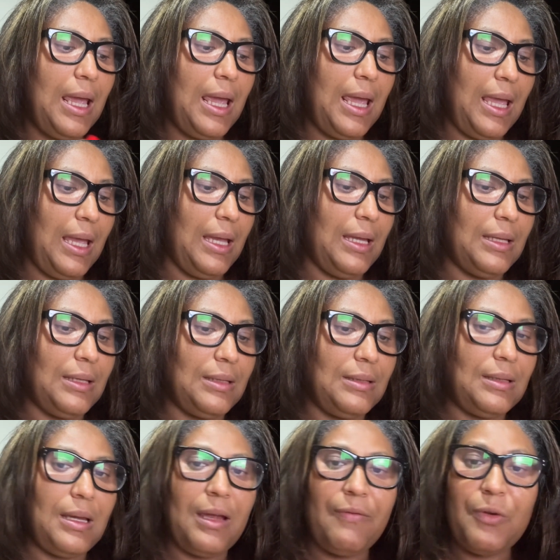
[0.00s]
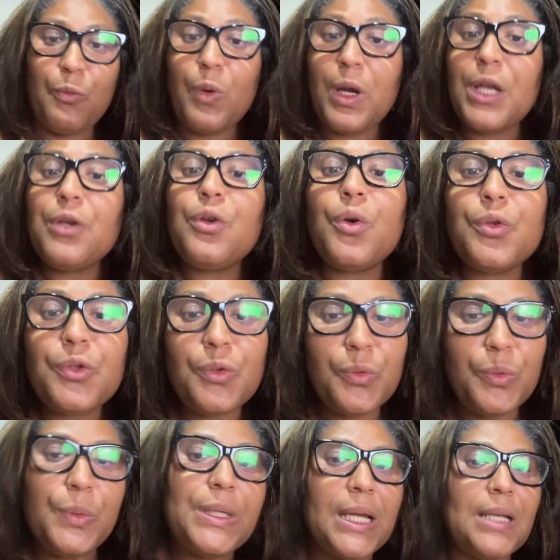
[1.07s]
And everyone knows
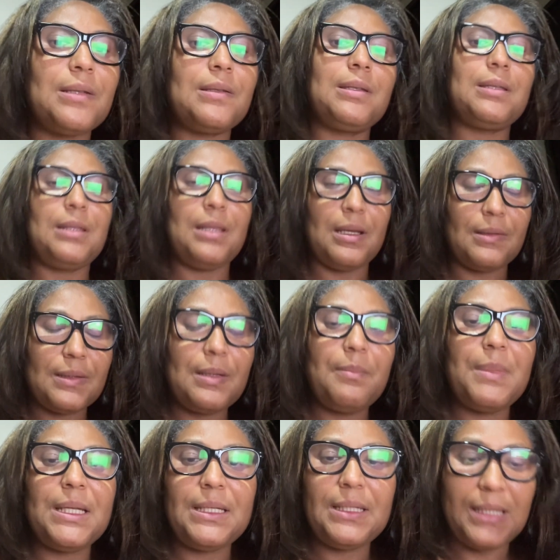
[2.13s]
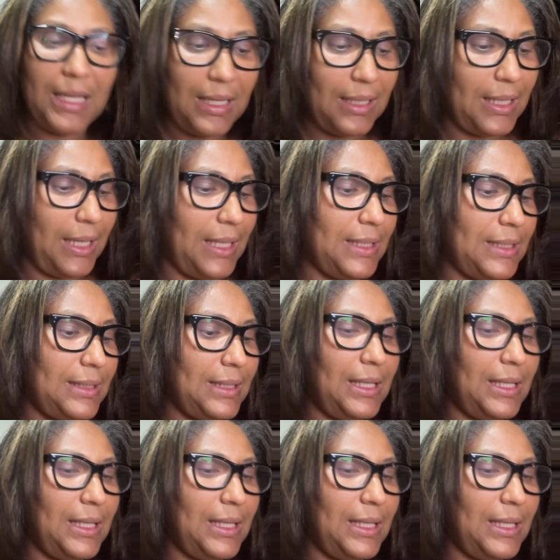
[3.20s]
who Nelson Mandela is.